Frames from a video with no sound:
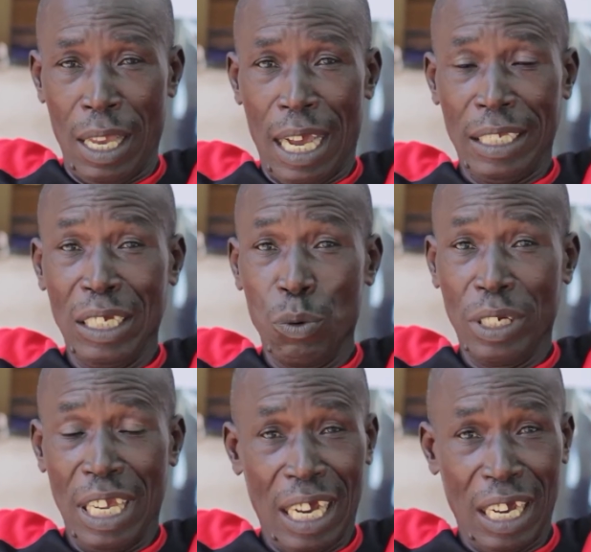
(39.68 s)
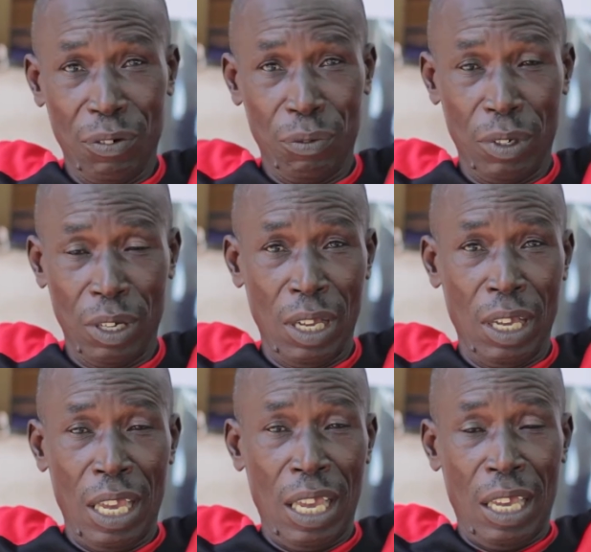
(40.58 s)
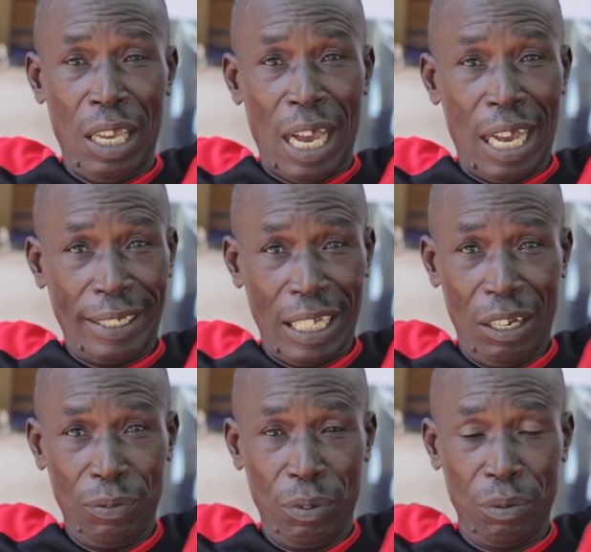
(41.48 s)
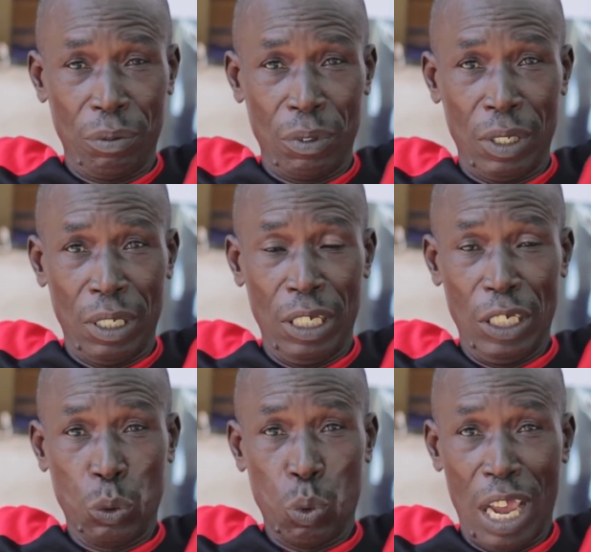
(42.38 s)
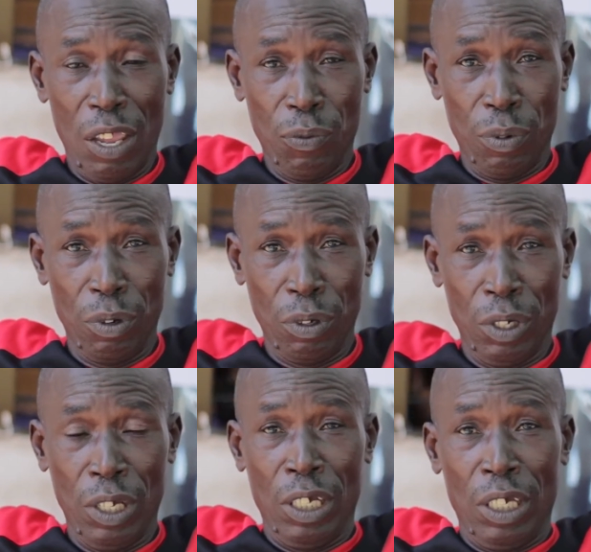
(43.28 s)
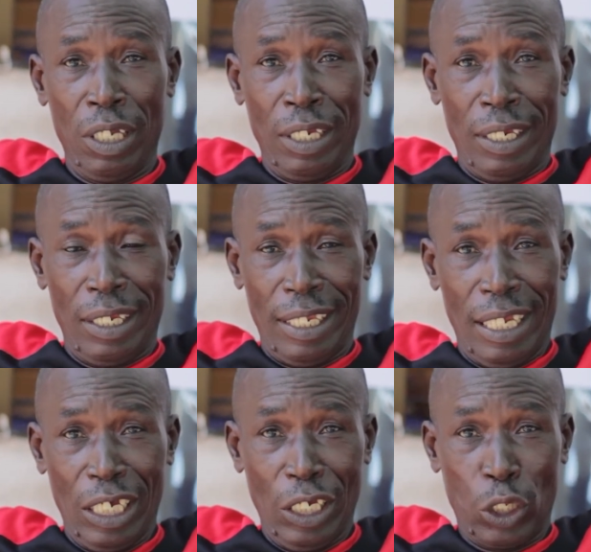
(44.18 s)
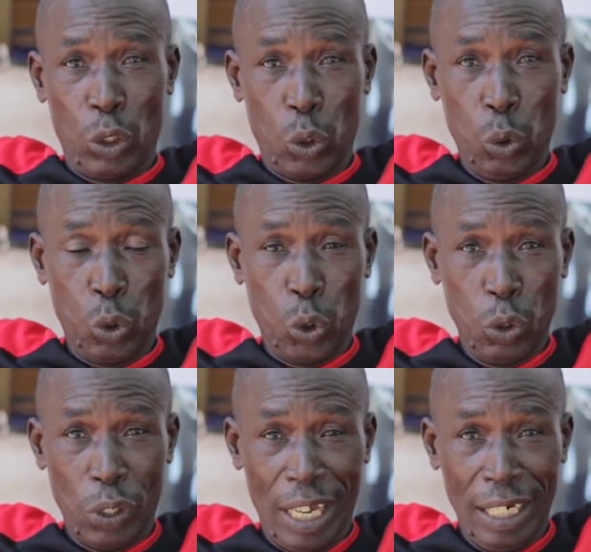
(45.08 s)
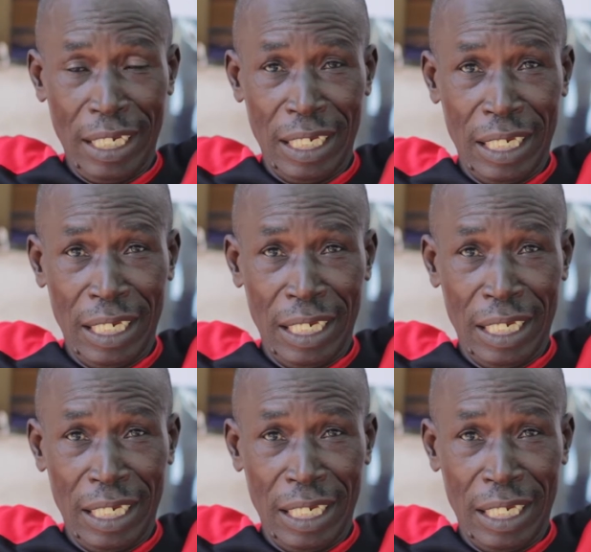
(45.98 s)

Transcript: Accident where they have herself, his wife, the two children,